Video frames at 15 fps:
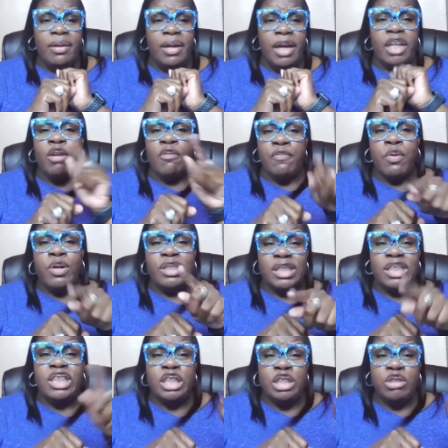And unfortunately,
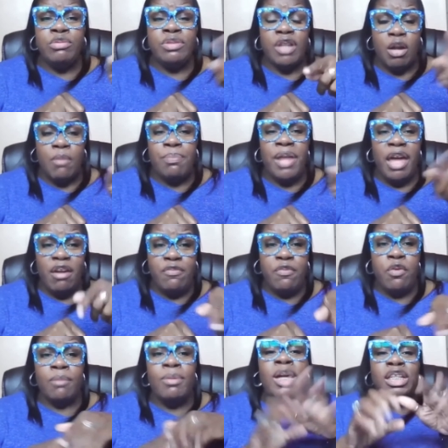she's using her
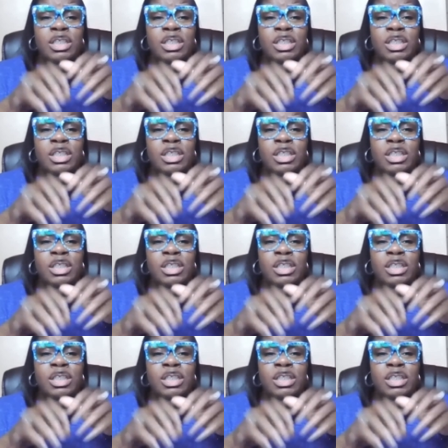platform